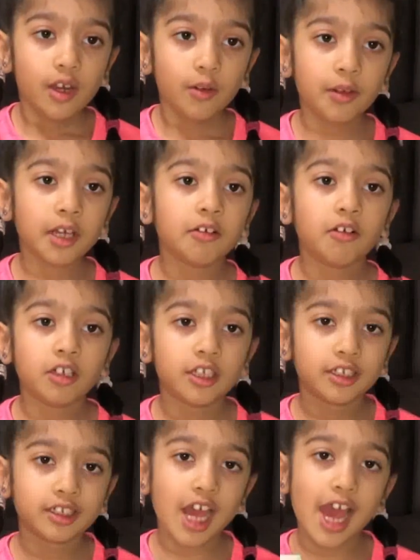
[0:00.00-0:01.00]
we got
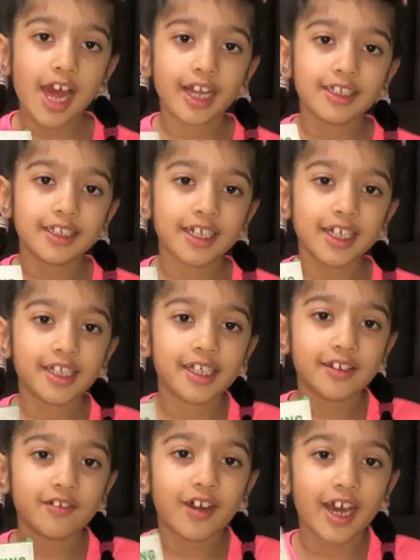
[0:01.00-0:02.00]
this
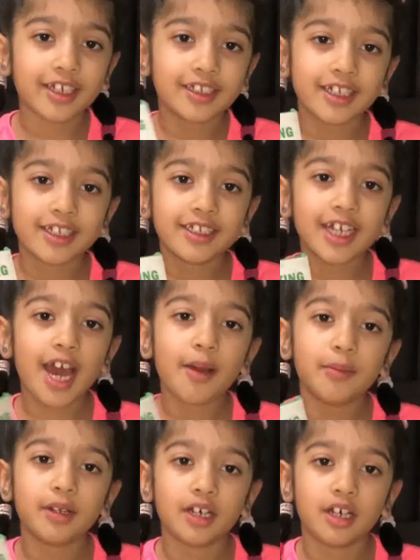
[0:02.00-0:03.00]
LCD writing
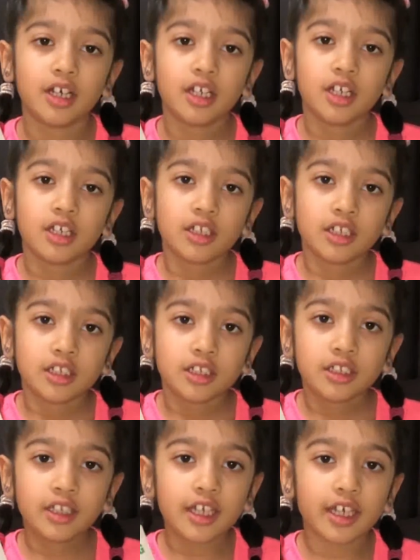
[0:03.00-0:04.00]
tablet.
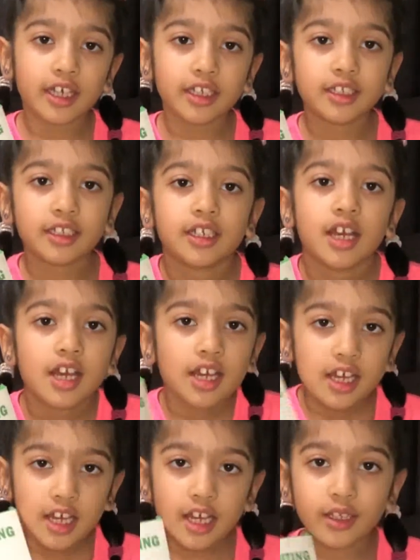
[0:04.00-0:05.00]
This
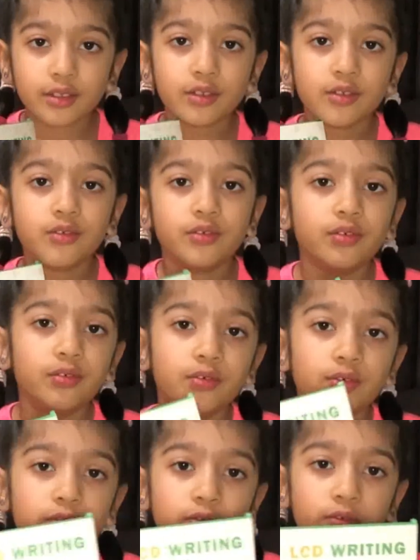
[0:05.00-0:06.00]
is
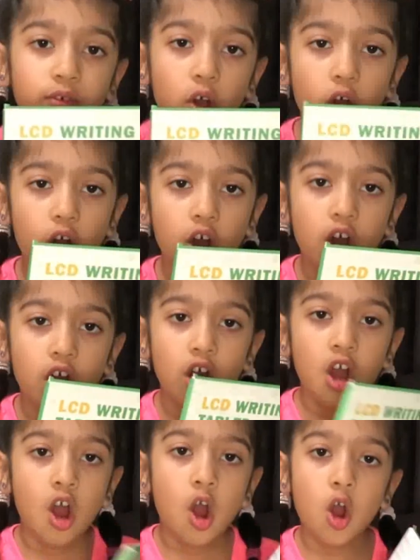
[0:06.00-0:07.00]
for
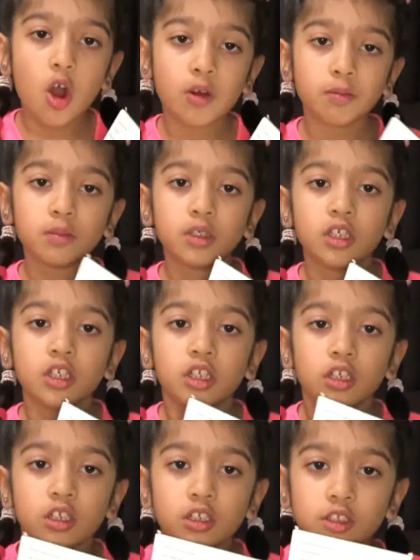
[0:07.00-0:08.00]
home,
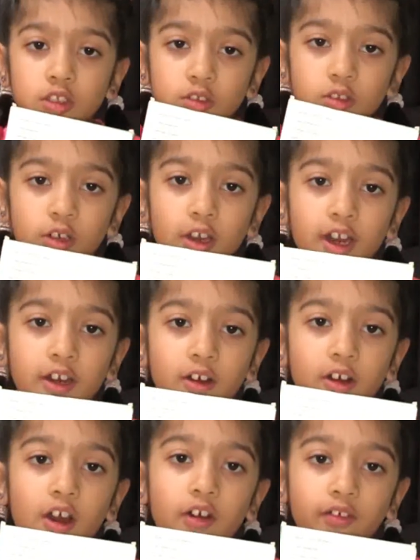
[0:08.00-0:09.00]
school and
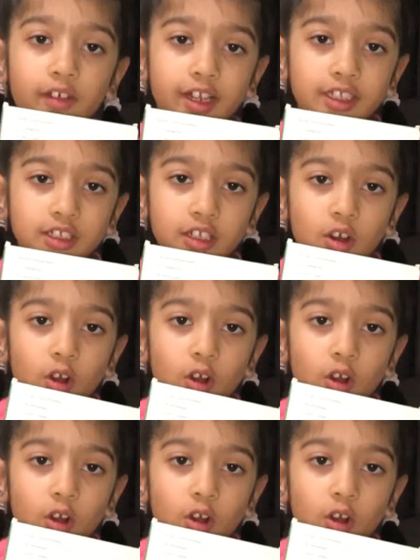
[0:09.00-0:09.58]
office.